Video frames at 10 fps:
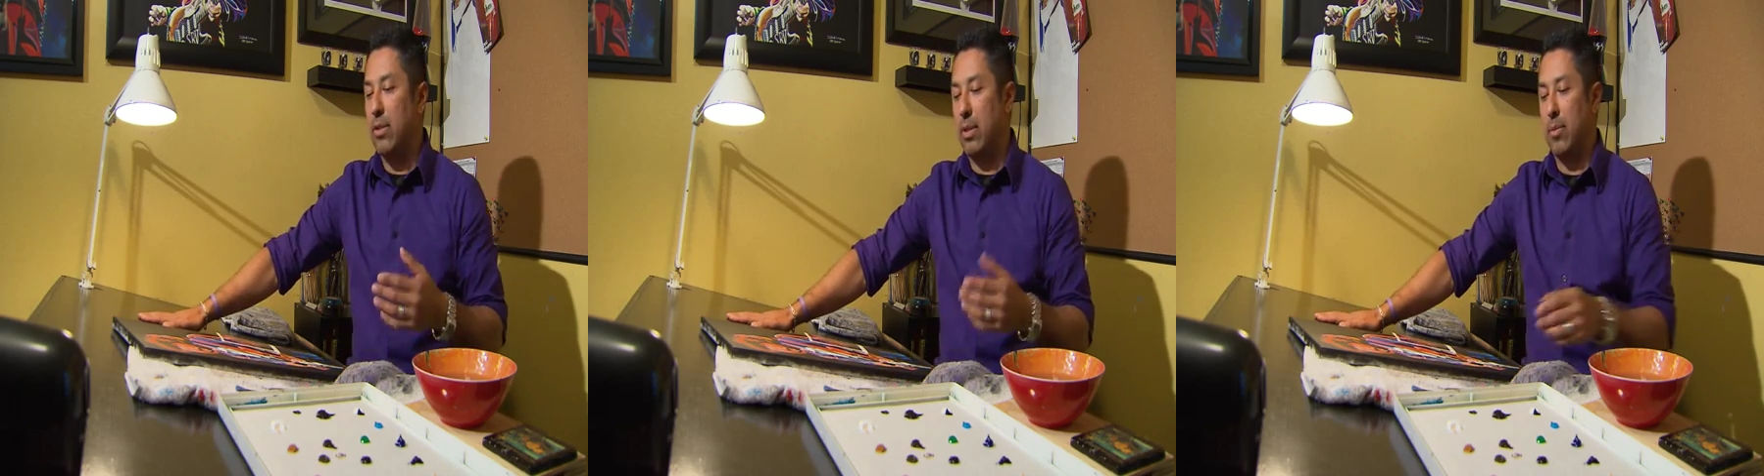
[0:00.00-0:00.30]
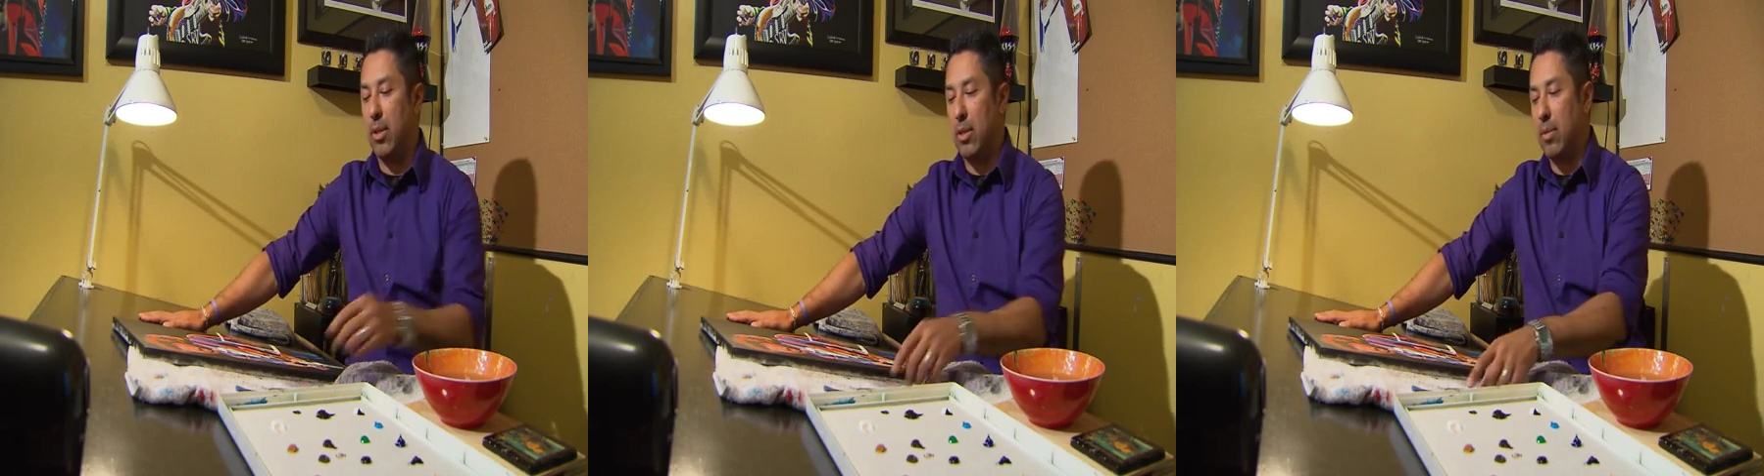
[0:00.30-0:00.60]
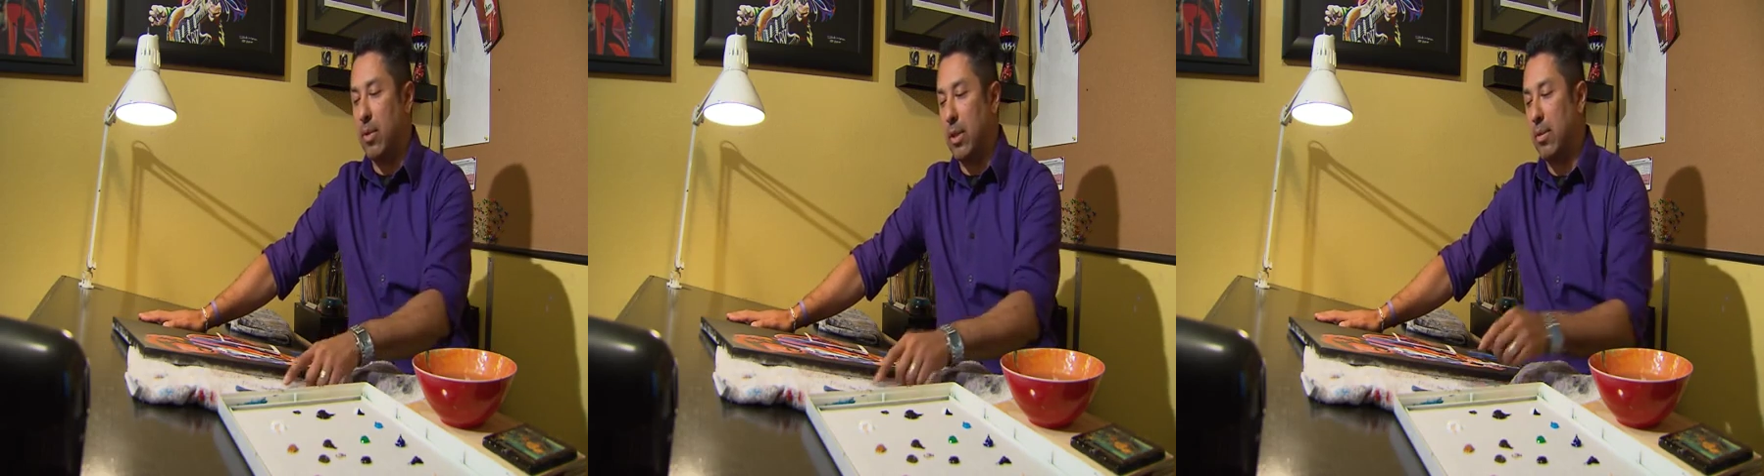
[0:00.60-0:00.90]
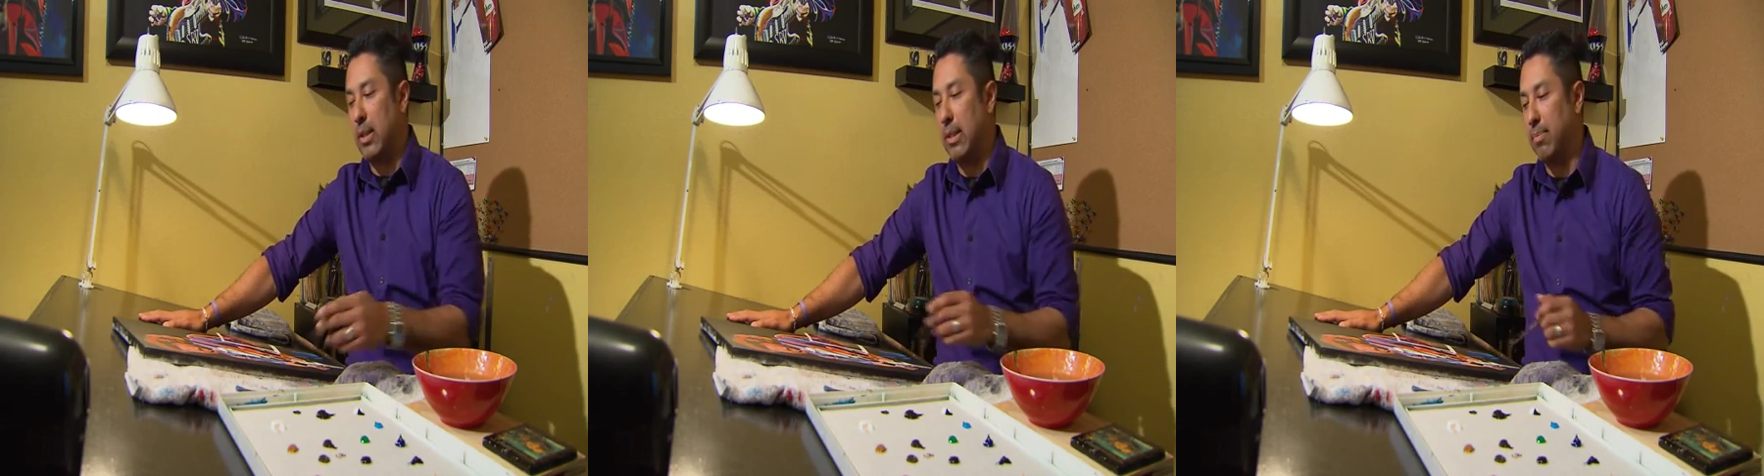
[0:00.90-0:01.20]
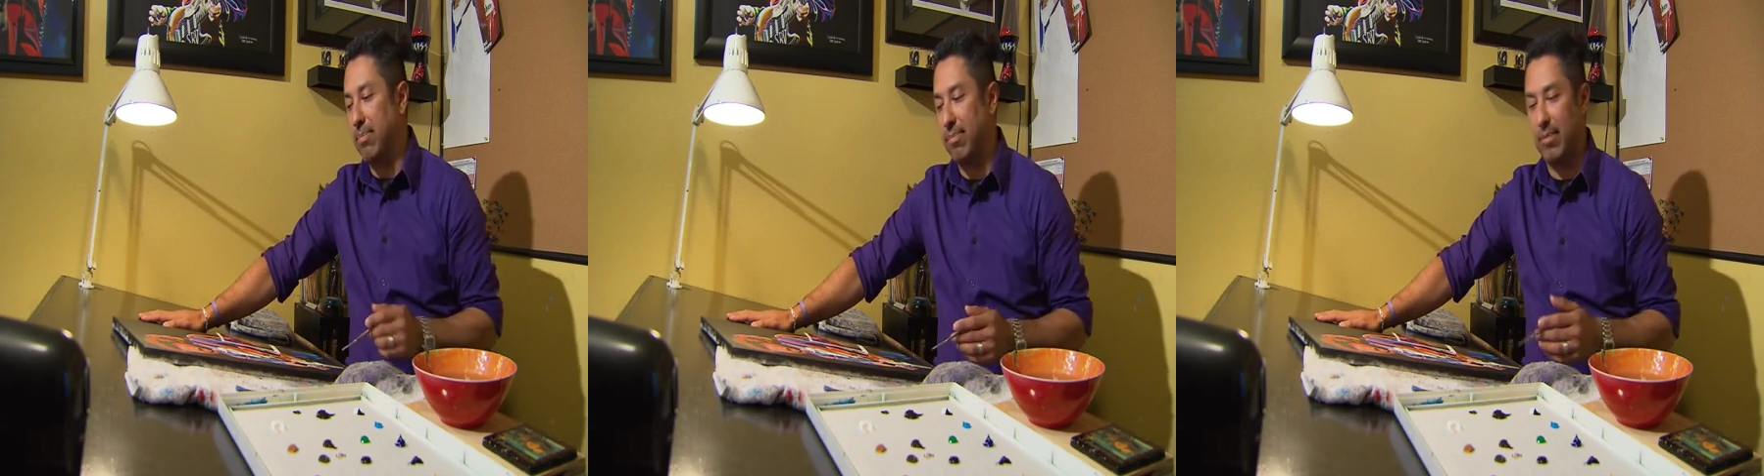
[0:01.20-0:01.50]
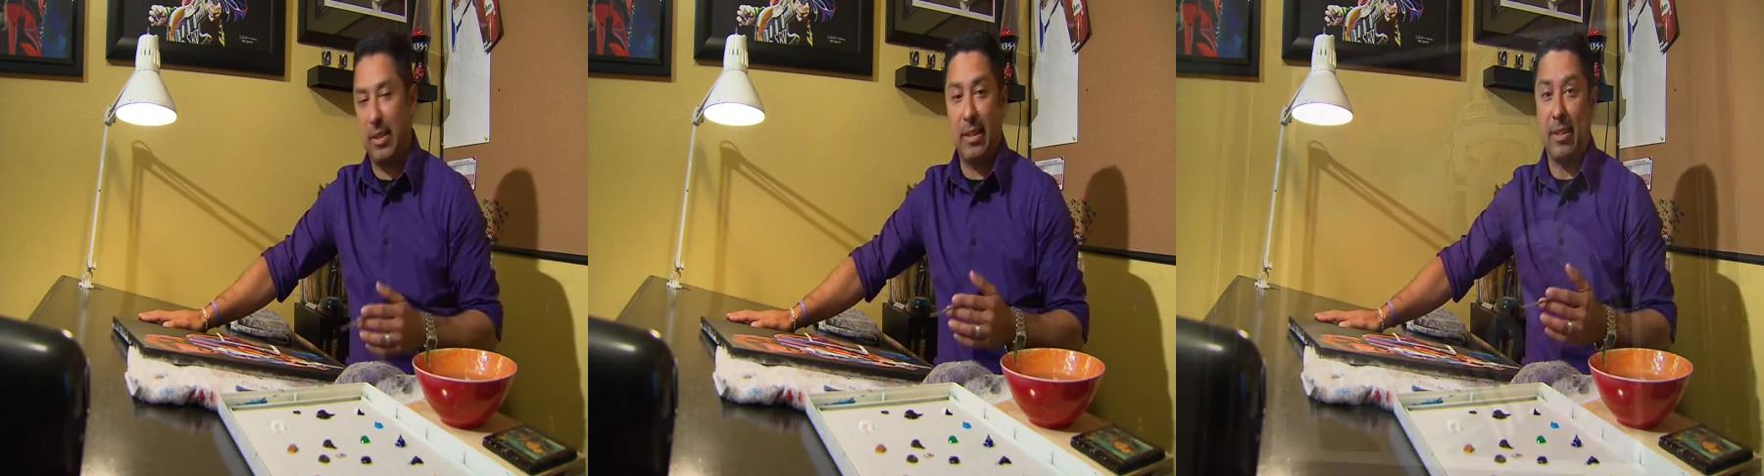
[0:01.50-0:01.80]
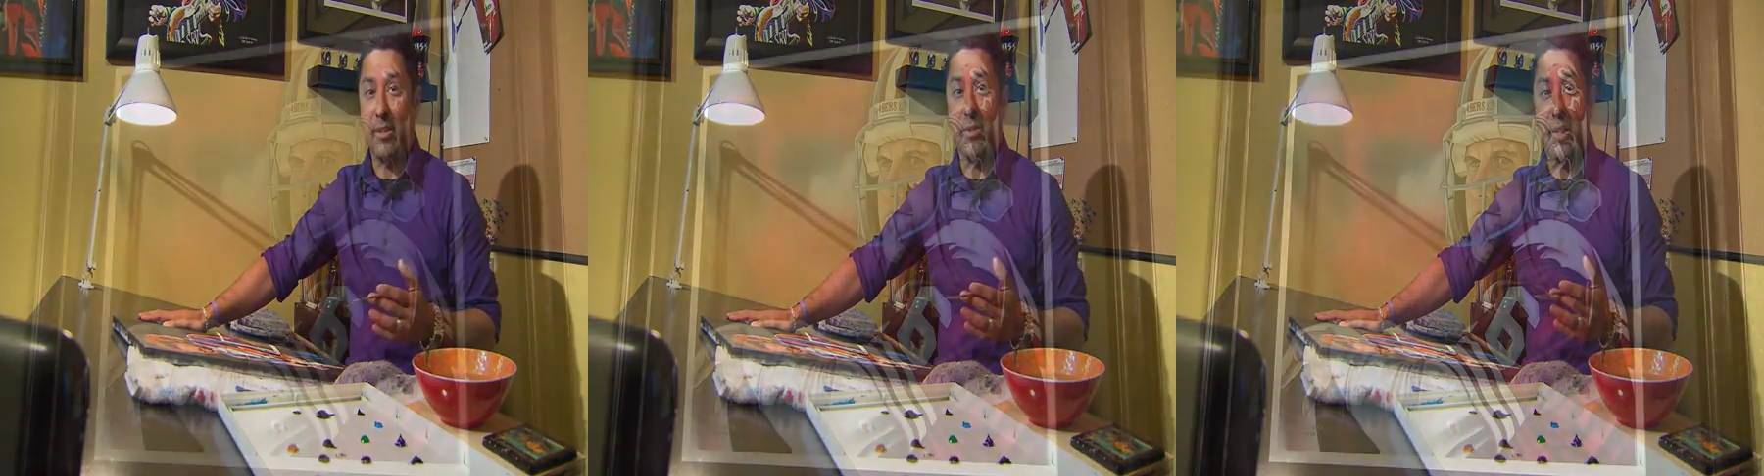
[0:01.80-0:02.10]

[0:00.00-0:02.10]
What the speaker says: doing my artwork since I was a little